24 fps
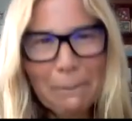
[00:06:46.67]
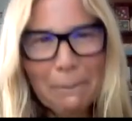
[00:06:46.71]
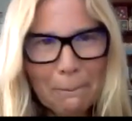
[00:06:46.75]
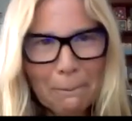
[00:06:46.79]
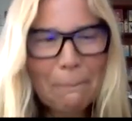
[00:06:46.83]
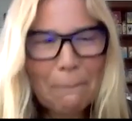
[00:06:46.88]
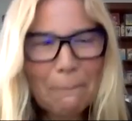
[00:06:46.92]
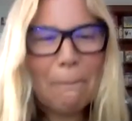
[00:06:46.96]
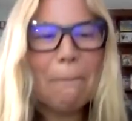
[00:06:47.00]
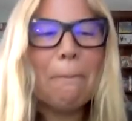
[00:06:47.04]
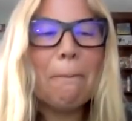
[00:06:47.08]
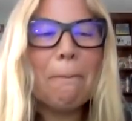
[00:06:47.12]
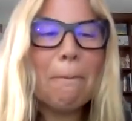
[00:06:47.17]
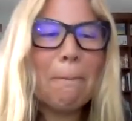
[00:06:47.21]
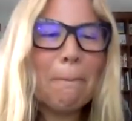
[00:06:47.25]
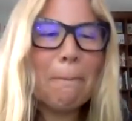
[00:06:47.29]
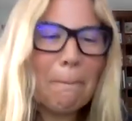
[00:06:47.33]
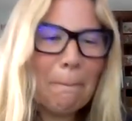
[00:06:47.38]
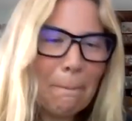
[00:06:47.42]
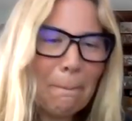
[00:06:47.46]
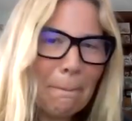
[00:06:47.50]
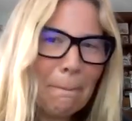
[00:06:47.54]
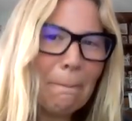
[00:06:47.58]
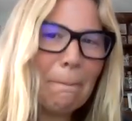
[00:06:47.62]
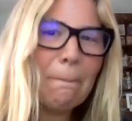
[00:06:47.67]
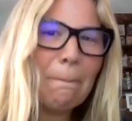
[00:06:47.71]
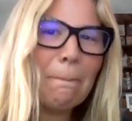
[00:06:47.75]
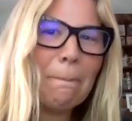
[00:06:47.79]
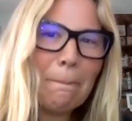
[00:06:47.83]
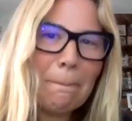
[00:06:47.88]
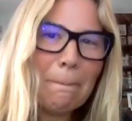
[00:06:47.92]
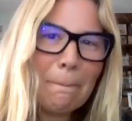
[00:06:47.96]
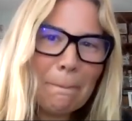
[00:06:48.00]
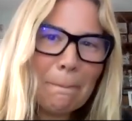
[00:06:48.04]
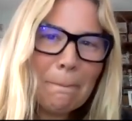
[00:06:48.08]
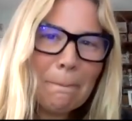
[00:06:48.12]

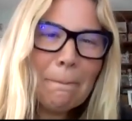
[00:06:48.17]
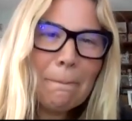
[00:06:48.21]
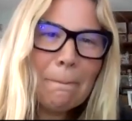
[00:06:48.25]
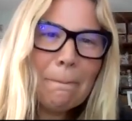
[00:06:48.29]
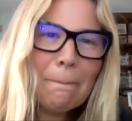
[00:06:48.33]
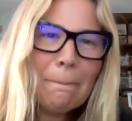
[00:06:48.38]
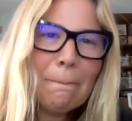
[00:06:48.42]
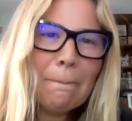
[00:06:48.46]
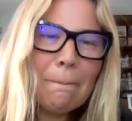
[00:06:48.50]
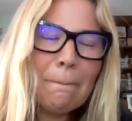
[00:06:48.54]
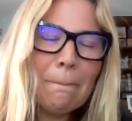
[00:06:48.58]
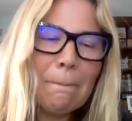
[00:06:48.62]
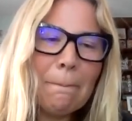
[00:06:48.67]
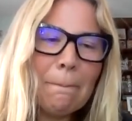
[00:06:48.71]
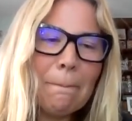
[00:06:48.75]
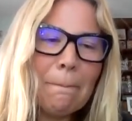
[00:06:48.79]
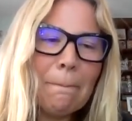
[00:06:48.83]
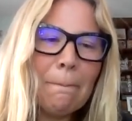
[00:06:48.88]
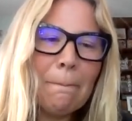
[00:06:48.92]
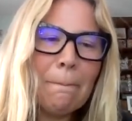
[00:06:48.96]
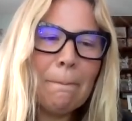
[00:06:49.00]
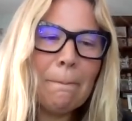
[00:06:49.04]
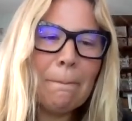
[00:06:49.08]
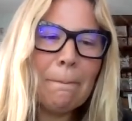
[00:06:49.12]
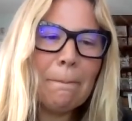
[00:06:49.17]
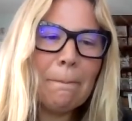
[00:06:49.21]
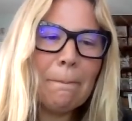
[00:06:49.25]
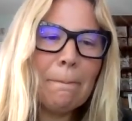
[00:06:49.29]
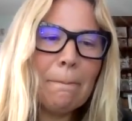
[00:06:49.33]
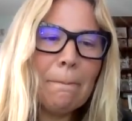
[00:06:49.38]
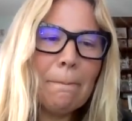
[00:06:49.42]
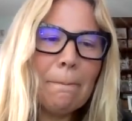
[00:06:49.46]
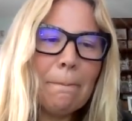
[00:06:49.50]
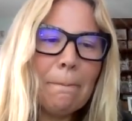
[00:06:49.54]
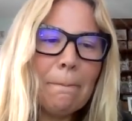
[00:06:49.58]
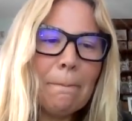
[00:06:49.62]

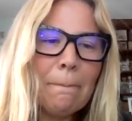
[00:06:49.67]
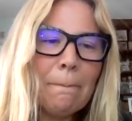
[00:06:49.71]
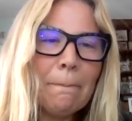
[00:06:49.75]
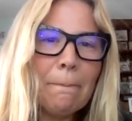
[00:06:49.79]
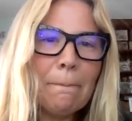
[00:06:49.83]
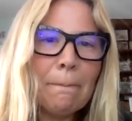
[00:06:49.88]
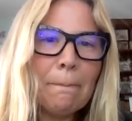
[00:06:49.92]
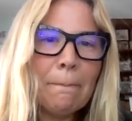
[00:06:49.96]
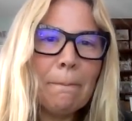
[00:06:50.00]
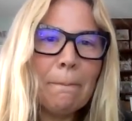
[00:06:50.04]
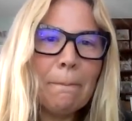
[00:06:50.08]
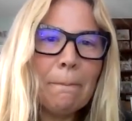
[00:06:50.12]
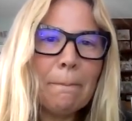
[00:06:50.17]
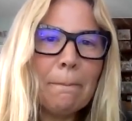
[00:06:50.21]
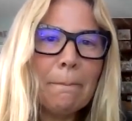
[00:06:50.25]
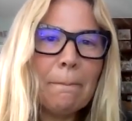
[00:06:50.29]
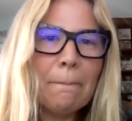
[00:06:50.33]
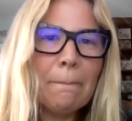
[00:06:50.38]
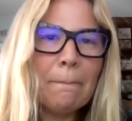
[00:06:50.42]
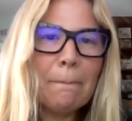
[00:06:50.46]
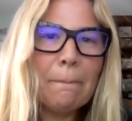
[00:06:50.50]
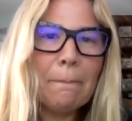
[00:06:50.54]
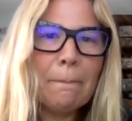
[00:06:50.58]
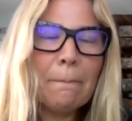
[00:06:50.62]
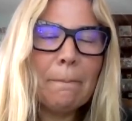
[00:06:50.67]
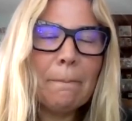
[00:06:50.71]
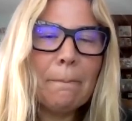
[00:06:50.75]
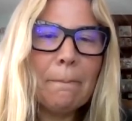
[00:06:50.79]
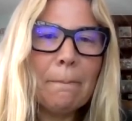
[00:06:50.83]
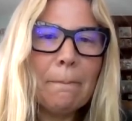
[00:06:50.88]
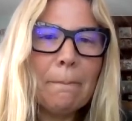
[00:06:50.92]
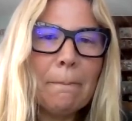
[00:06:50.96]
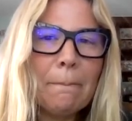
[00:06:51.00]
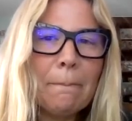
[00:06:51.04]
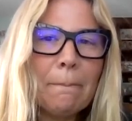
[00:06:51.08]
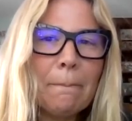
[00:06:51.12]

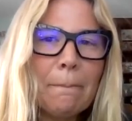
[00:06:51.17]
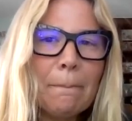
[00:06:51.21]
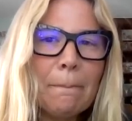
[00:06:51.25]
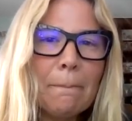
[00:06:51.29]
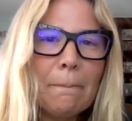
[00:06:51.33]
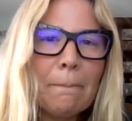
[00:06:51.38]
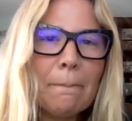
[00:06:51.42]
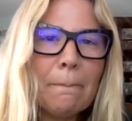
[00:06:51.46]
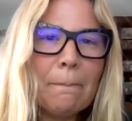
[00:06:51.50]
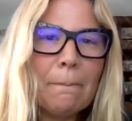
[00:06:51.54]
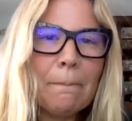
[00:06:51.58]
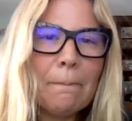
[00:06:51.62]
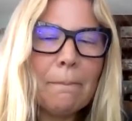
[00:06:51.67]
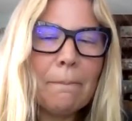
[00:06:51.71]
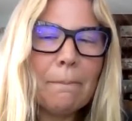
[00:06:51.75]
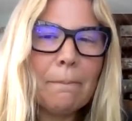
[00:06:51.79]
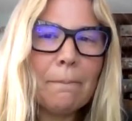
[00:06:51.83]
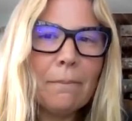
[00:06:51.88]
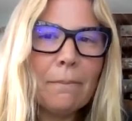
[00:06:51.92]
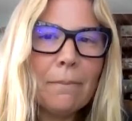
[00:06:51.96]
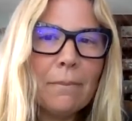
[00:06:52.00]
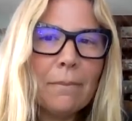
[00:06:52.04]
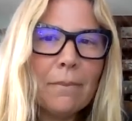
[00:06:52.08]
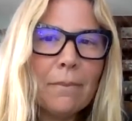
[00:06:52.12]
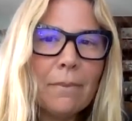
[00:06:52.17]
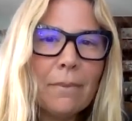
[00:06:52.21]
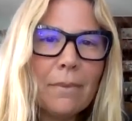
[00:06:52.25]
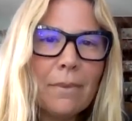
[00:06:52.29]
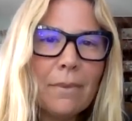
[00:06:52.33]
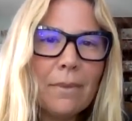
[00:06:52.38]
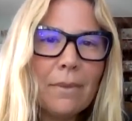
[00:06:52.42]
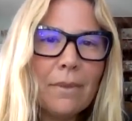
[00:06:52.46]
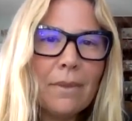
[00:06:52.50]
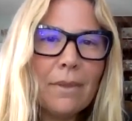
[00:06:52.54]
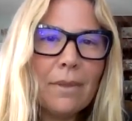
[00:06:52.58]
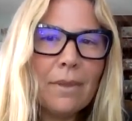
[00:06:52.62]

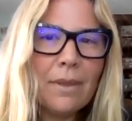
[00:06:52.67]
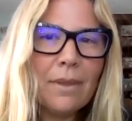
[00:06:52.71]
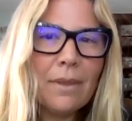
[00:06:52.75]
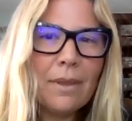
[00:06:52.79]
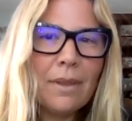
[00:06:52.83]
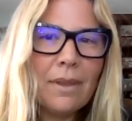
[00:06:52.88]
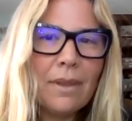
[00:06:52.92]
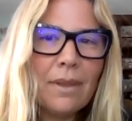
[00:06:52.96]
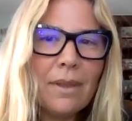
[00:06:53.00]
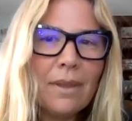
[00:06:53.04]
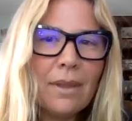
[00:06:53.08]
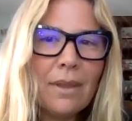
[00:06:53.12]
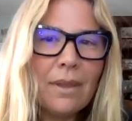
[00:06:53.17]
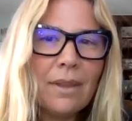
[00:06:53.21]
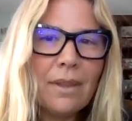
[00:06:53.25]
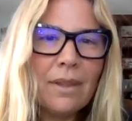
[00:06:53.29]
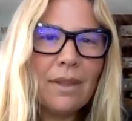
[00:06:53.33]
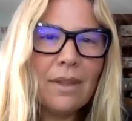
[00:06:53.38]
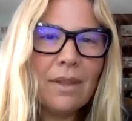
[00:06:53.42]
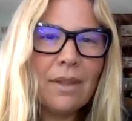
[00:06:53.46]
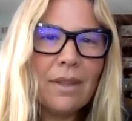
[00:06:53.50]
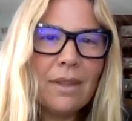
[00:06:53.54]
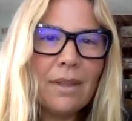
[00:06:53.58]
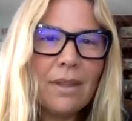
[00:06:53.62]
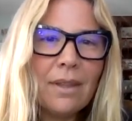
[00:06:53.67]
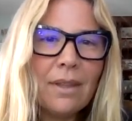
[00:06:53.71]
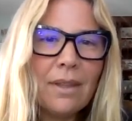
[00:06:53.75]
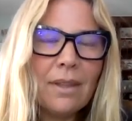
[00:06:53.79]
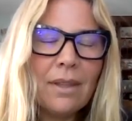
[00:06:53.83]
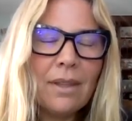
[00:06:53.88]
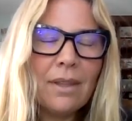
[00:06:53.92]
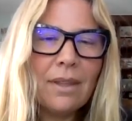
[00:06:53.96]
The person shown says nothing.